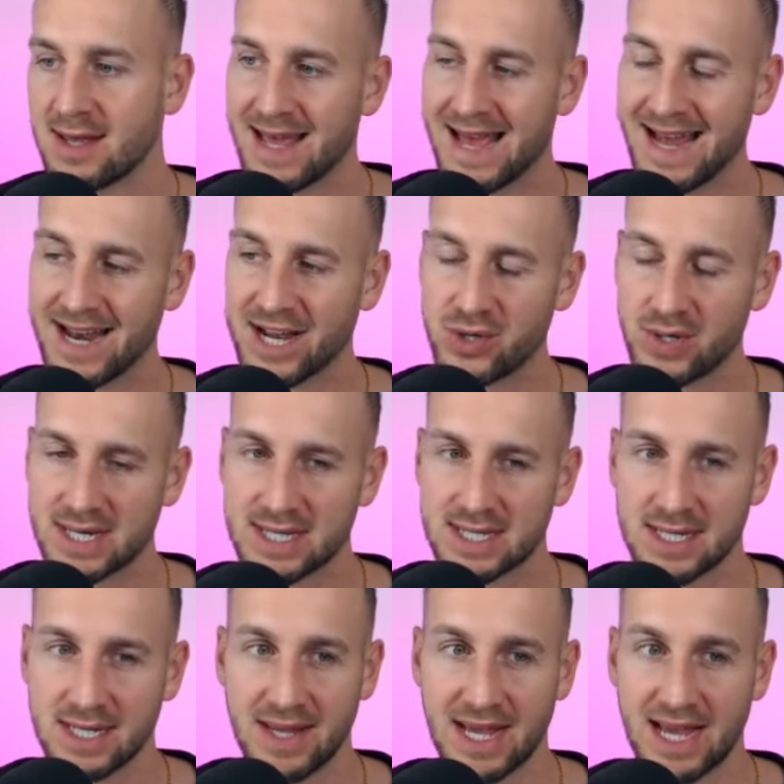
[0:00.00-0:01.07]
And as you can
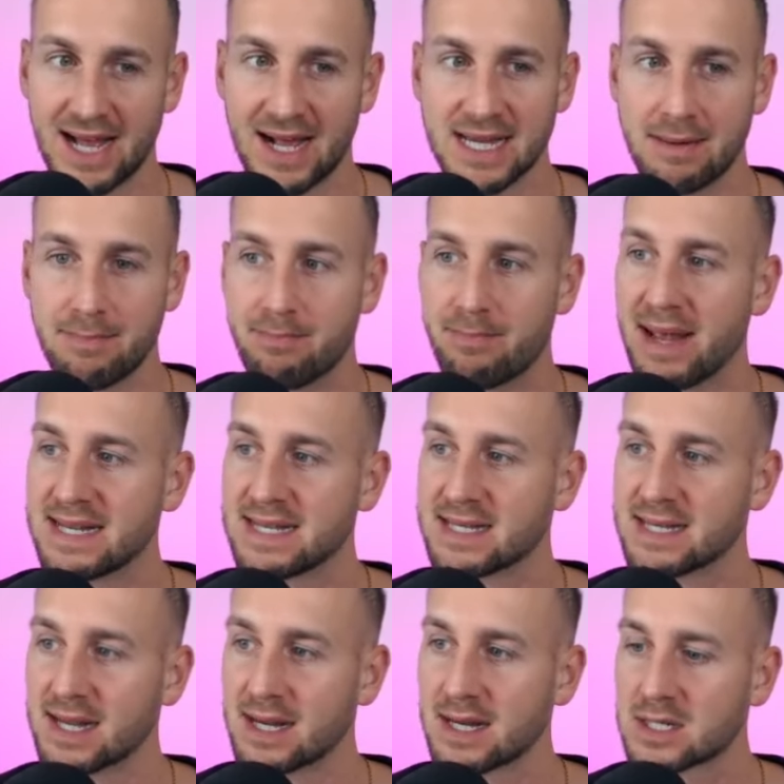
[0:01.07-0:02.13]
see, it has a
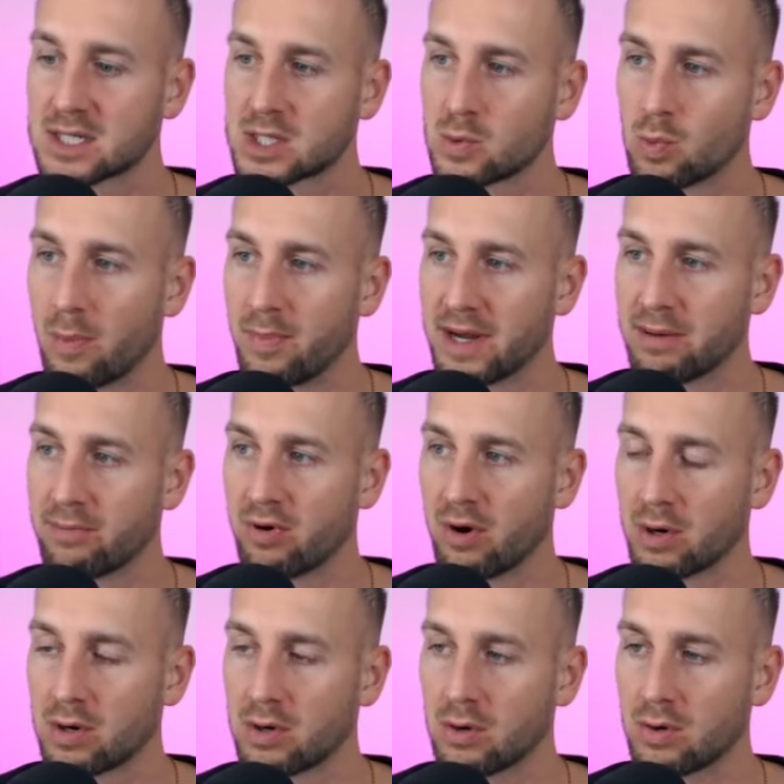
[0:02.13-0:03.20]
basic swapping
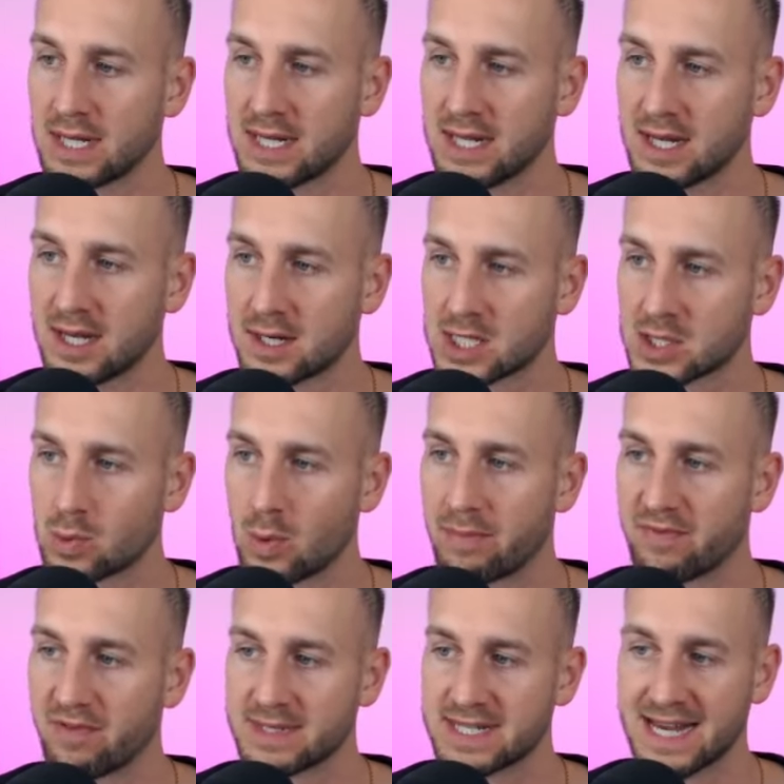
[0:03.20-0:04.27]
protocol here. You can swap
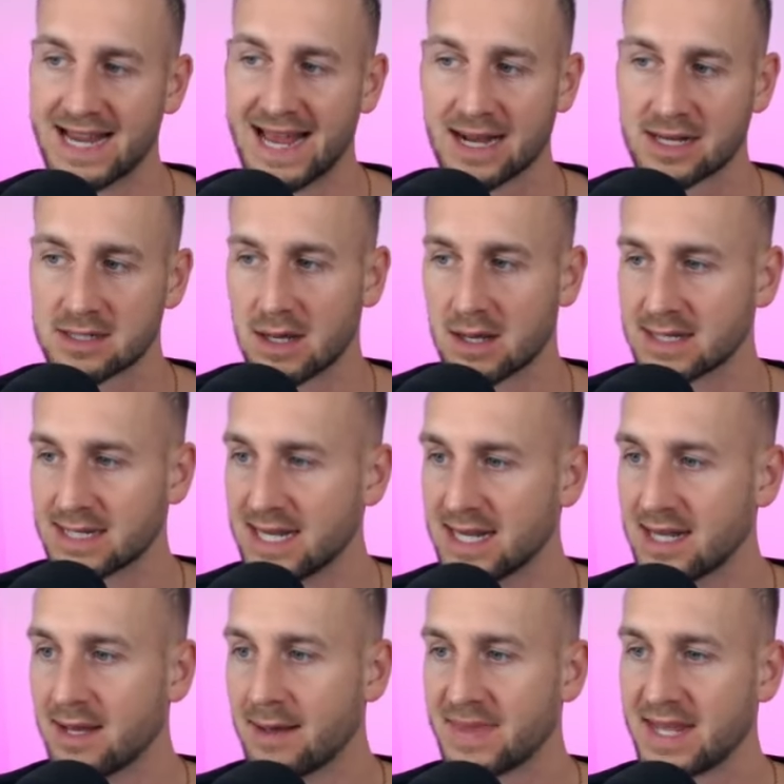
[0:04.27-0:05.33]
from, say, XRD
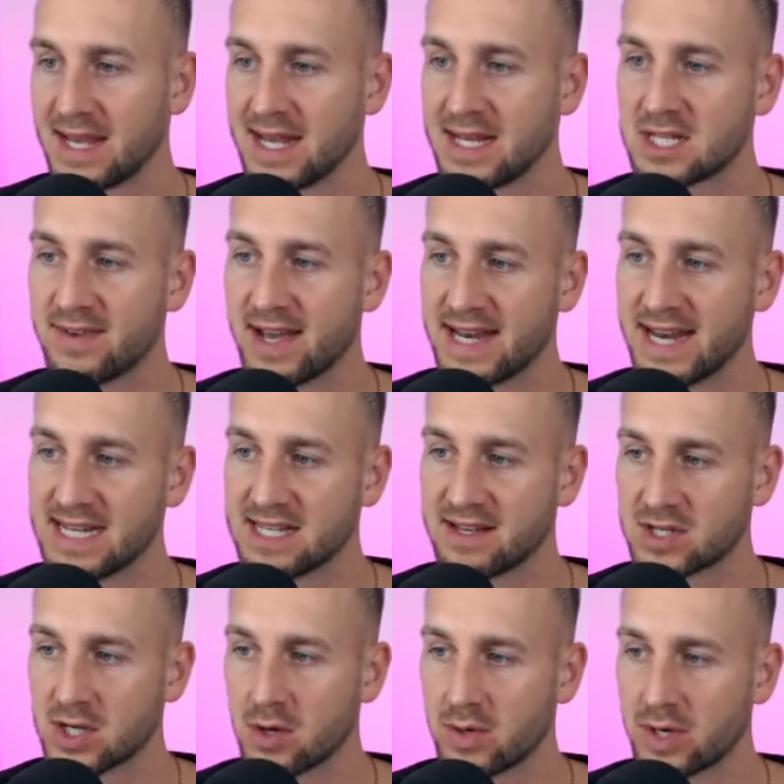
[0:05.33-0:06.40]
into their native
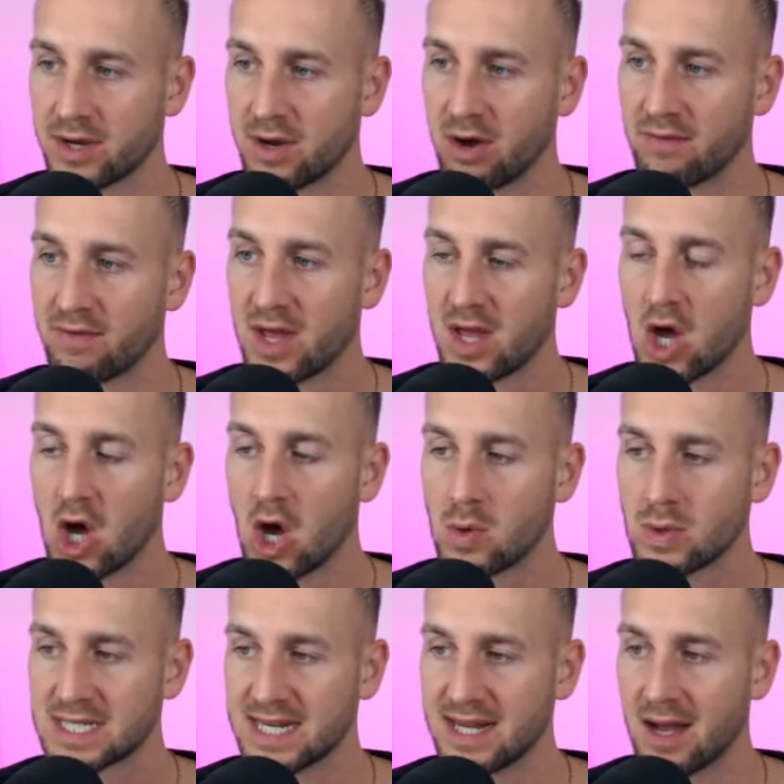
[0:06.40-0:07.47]
token of
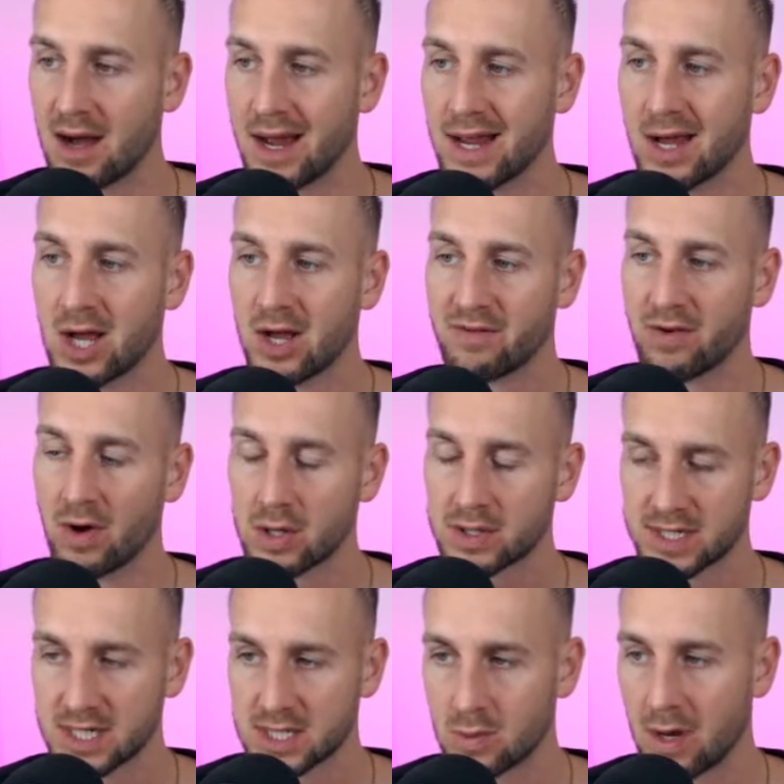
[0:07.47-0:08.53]
OCI for
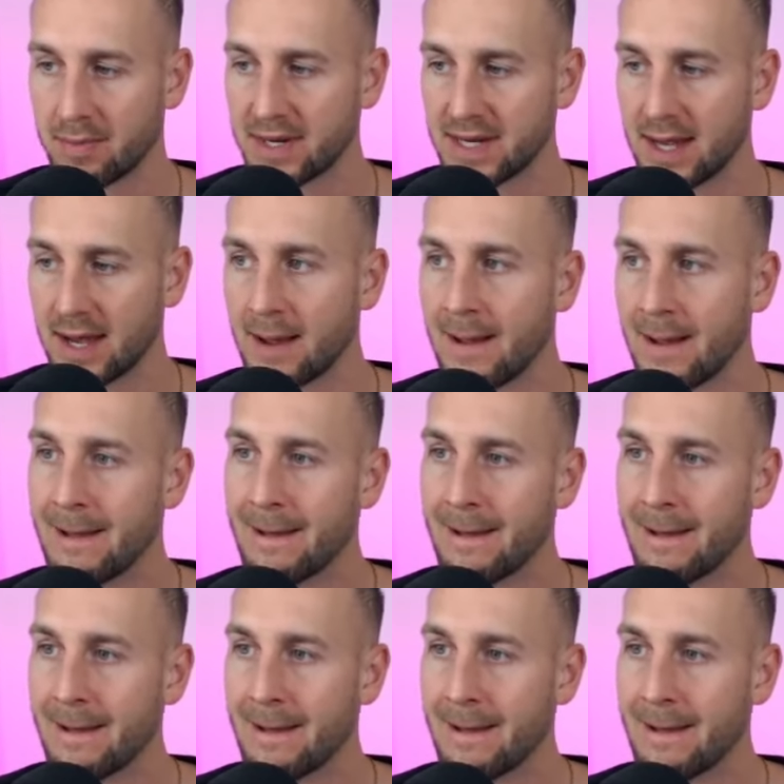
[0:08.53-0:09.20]
Ociswap here.